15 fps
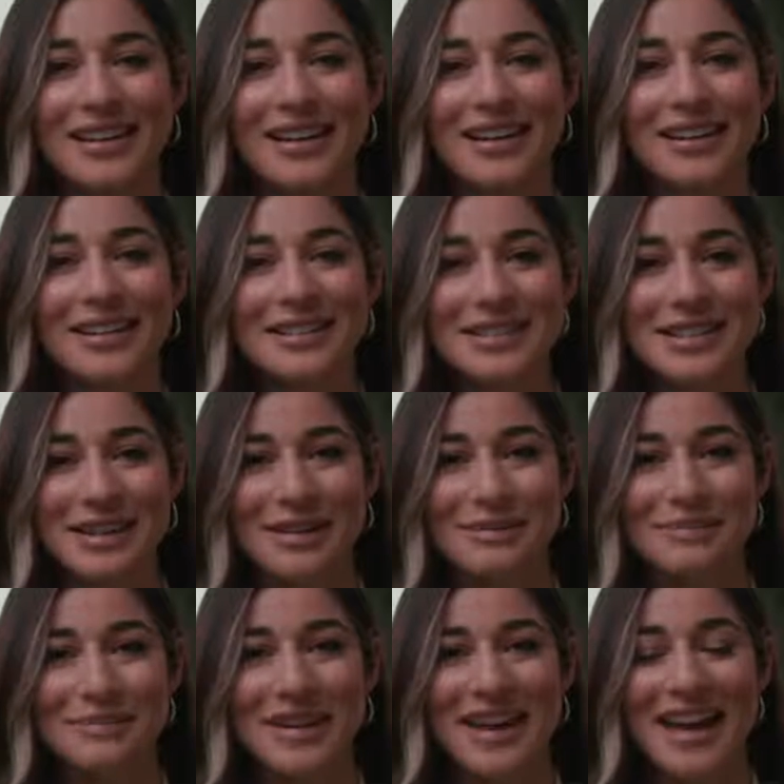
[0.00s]

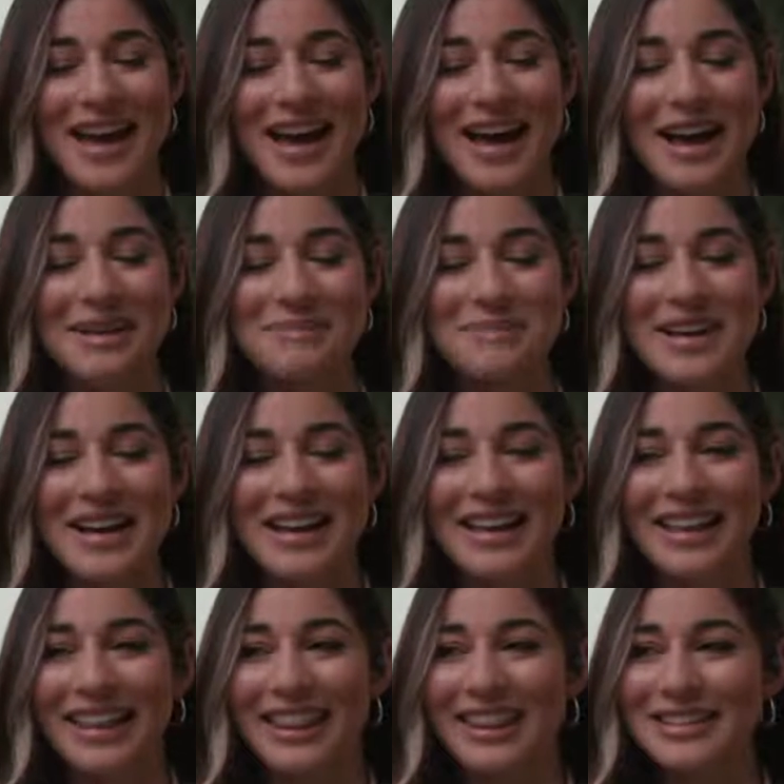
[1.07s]
Awesome.
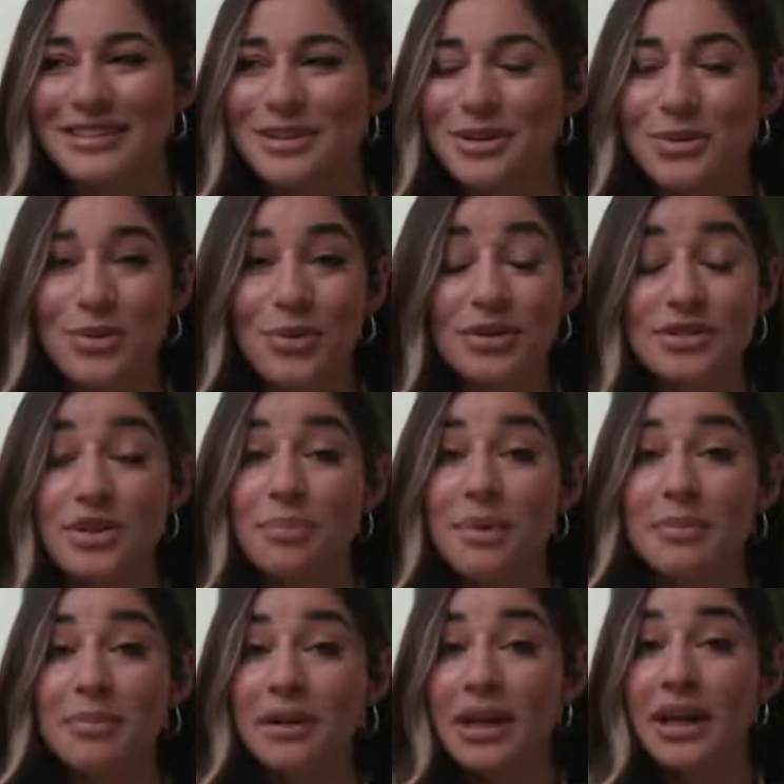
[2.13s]
That's so cool. So
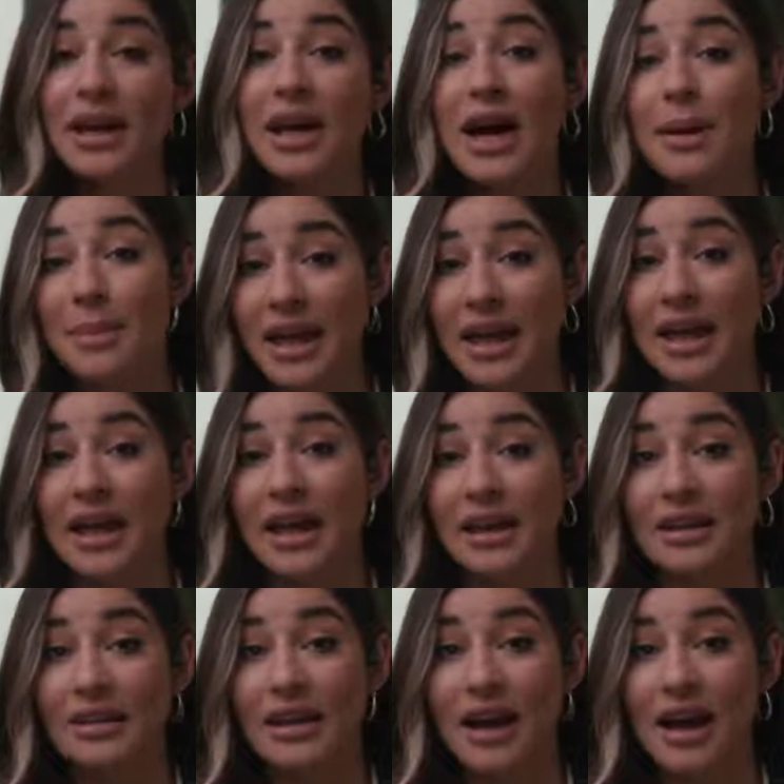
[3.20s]
people can come
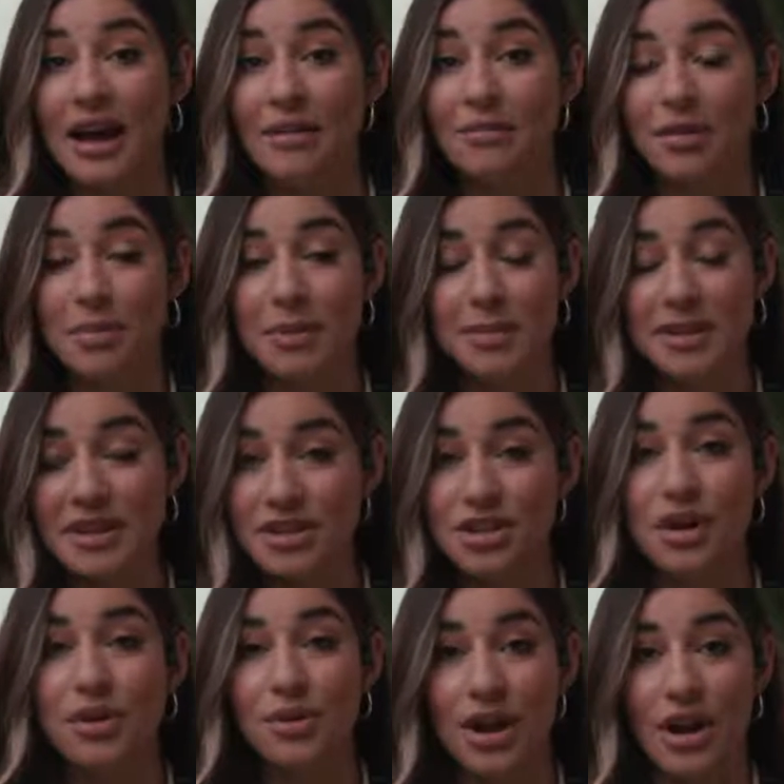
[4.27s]
in, for people that
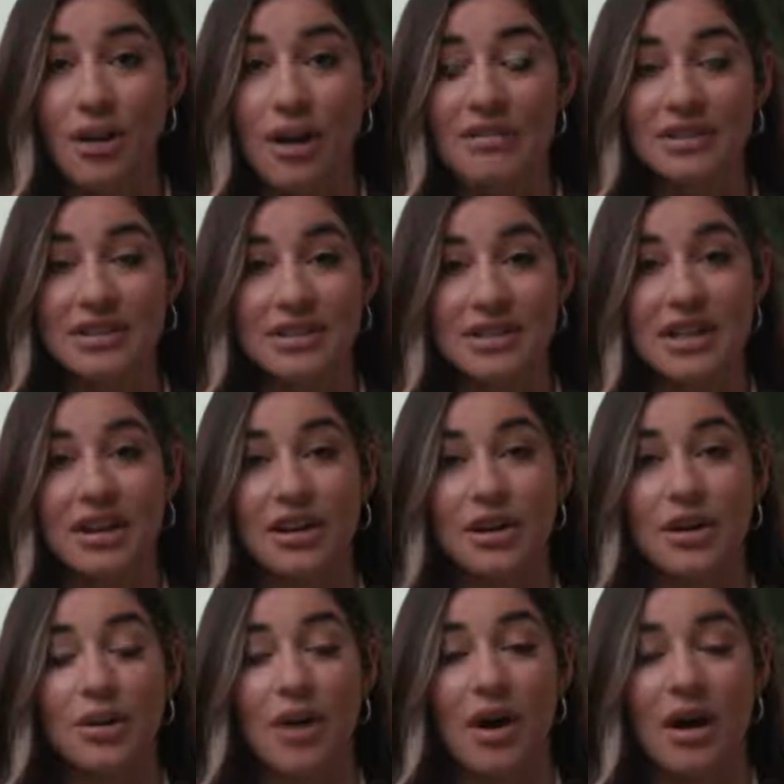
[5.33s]
don't know, obviously, you
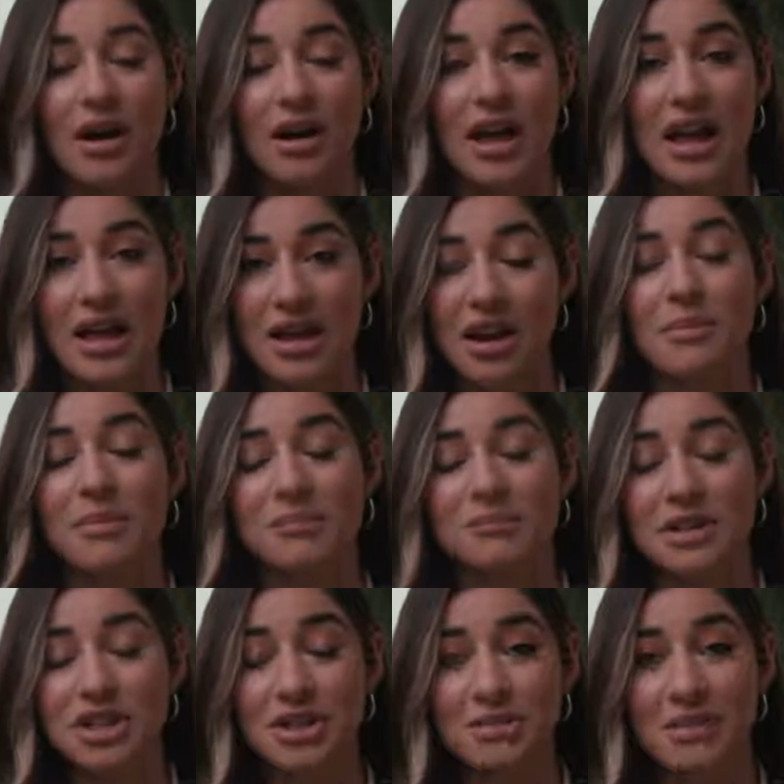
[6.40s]
know, at our
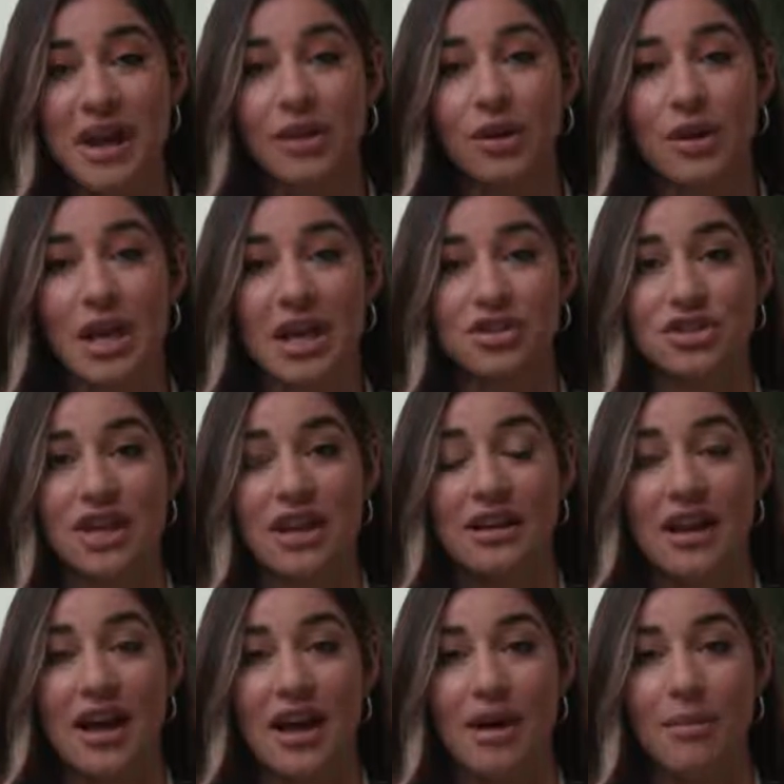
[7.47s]
Mission Bay
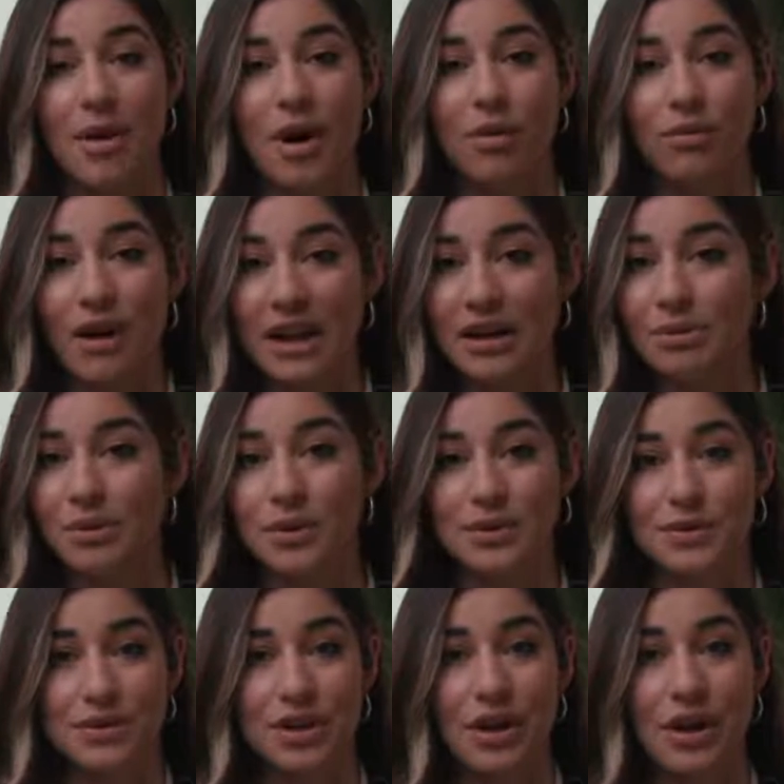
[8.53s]
location, our
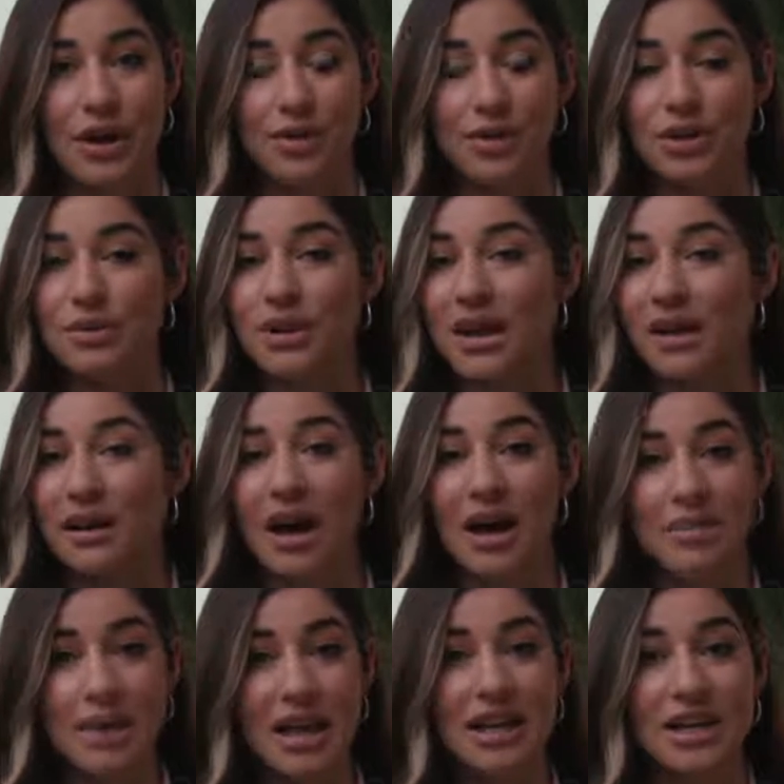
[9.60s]
rideables, you know, you can
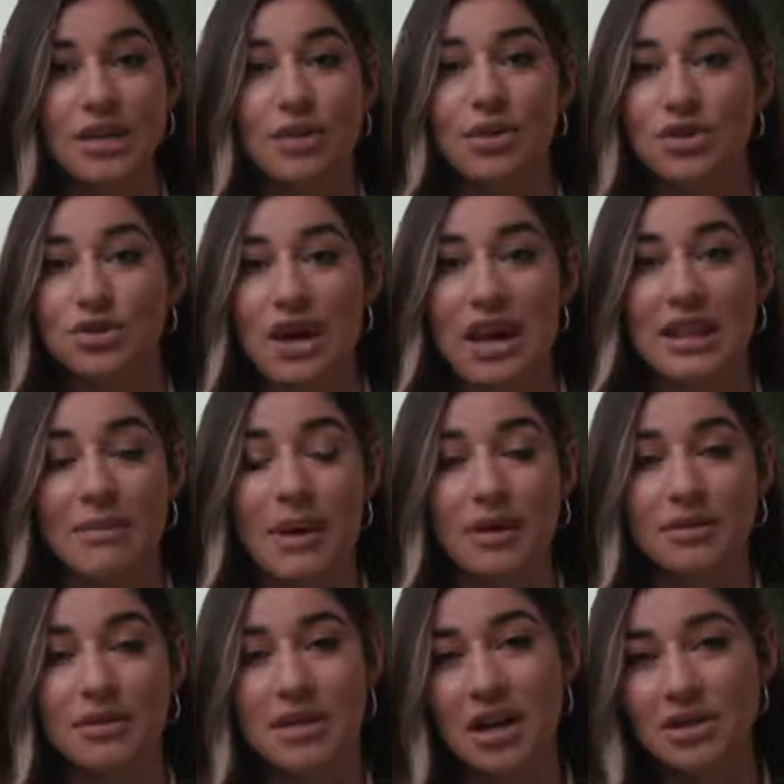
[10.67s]
come in and you can try them
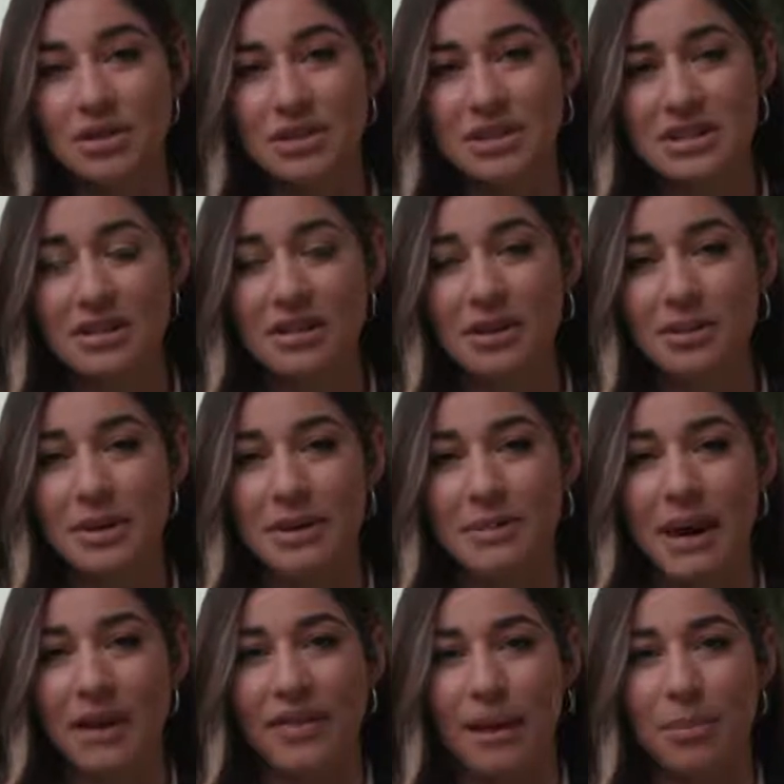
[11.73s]
out. Talk to us a little bit
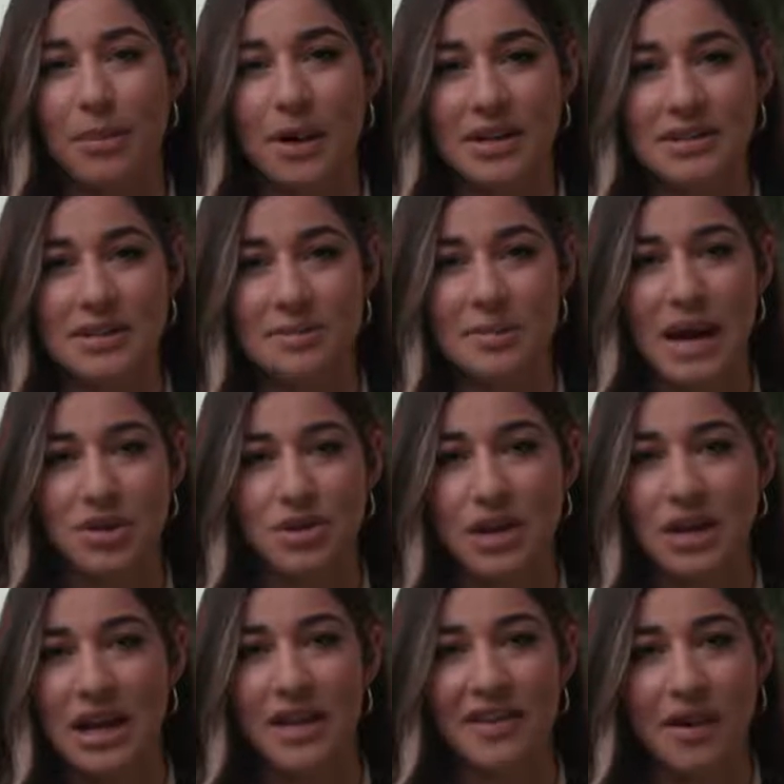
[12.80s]
about that process, Patrick,
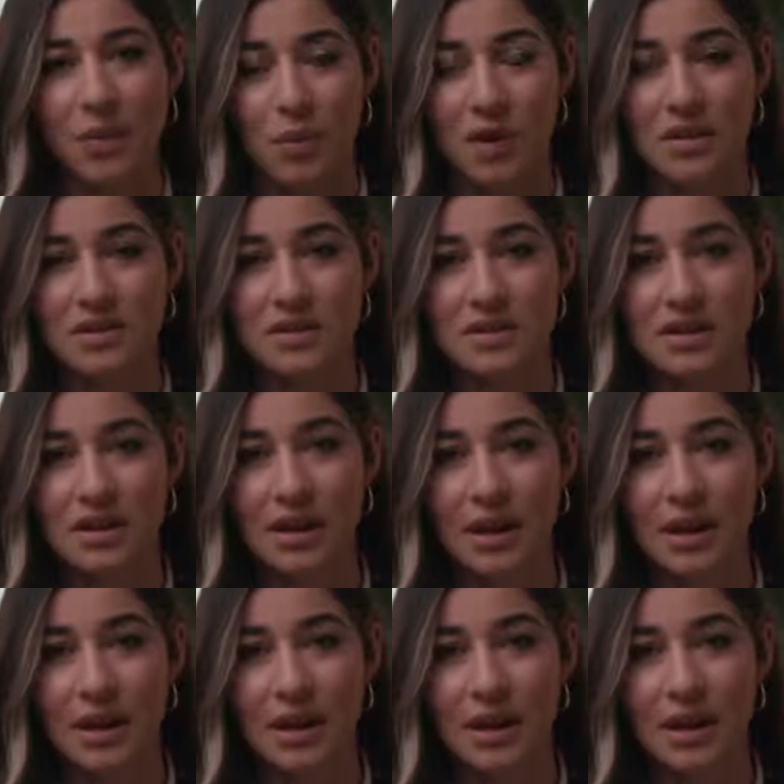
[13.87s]
and how that works.